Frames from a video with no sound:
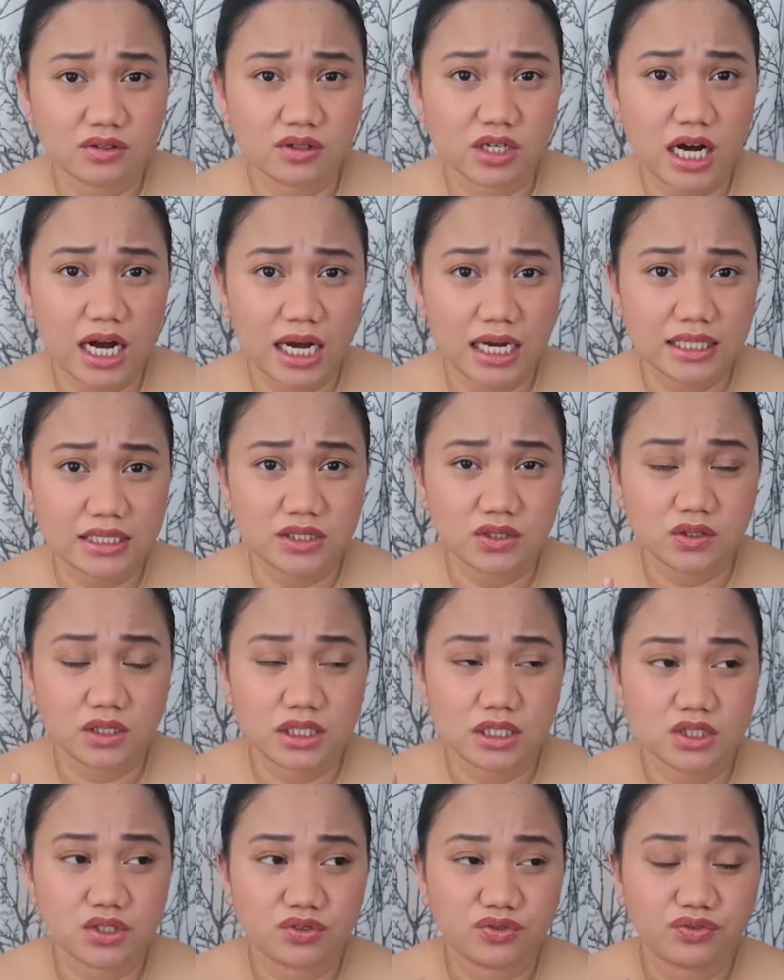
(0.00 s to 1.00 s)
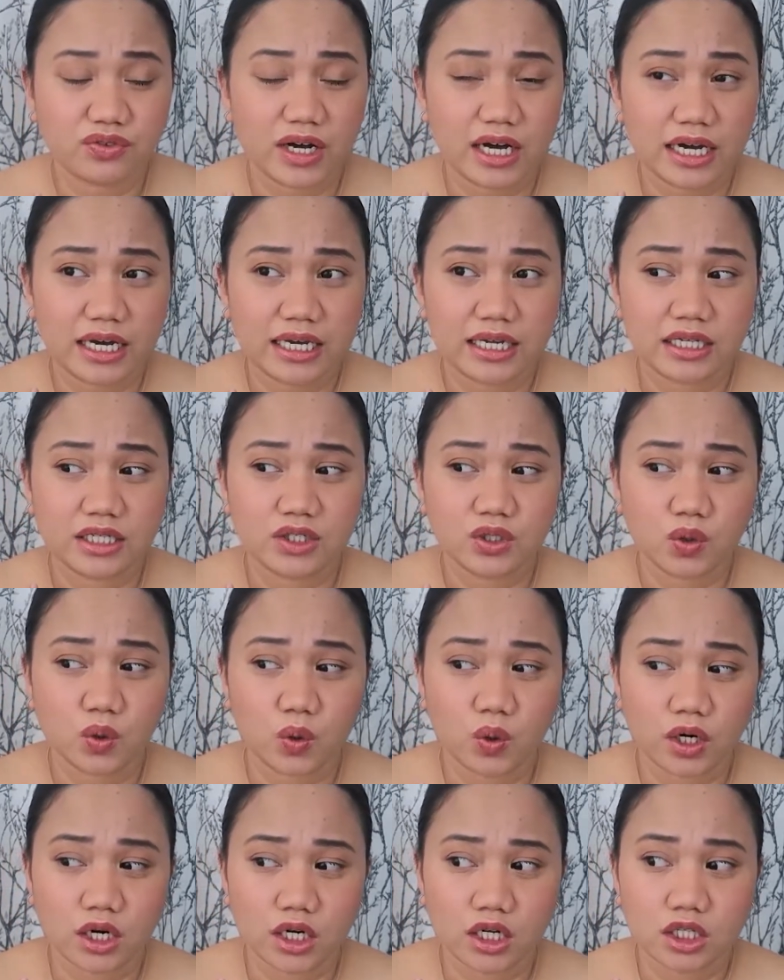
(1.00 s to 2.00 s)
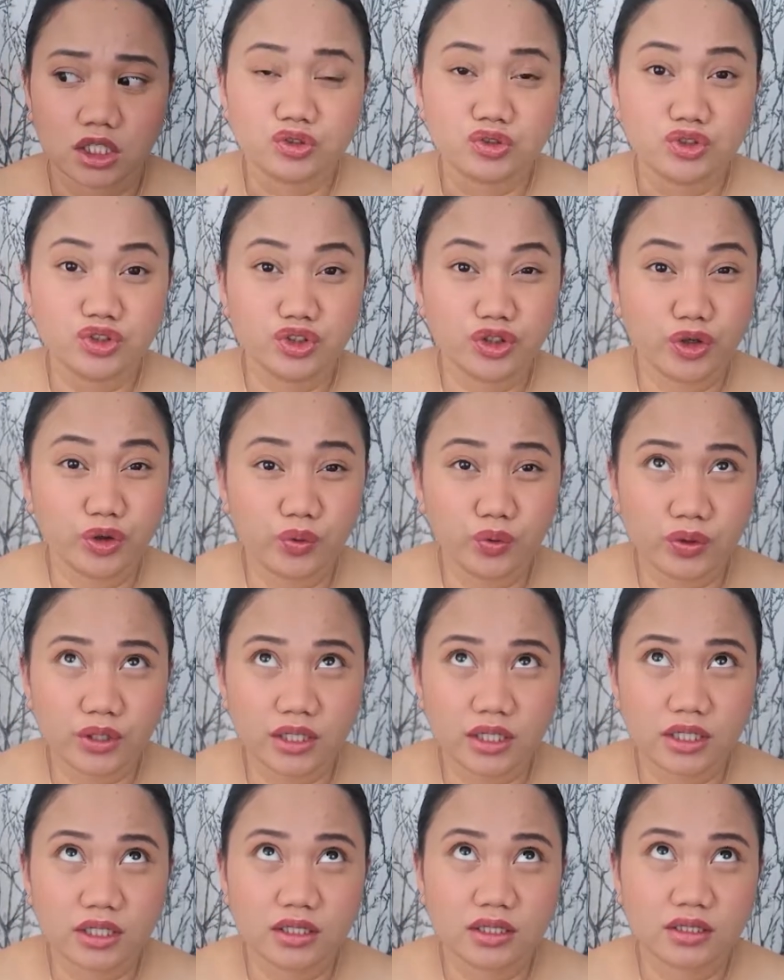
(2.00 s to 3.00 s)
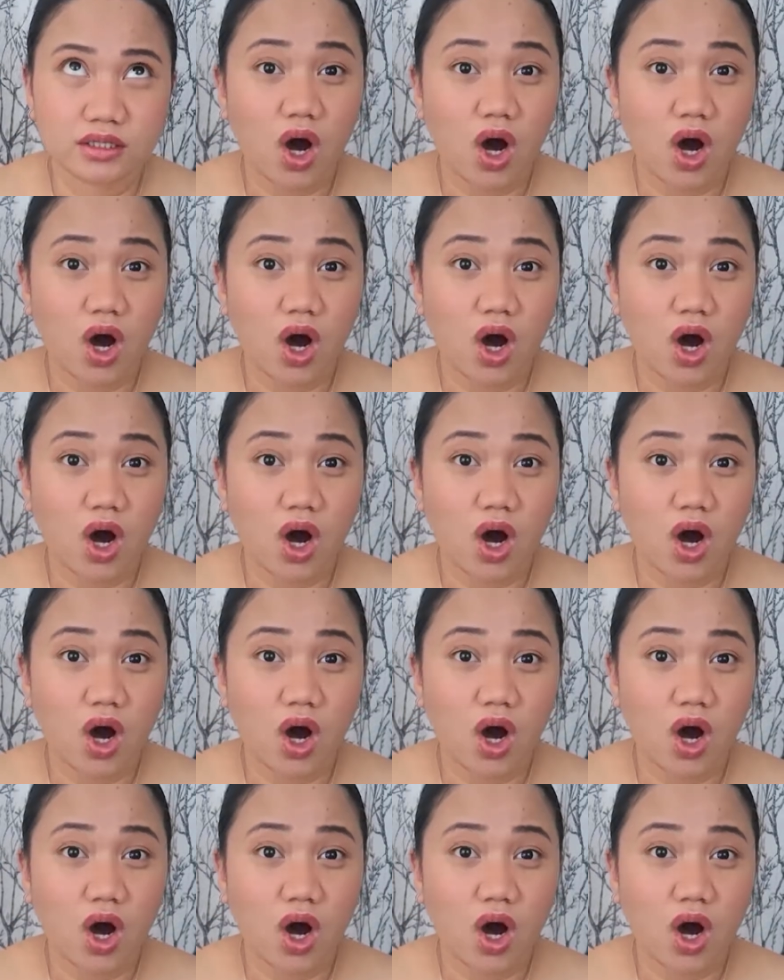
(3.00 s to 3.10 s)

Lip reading: You guys, you need to find your nude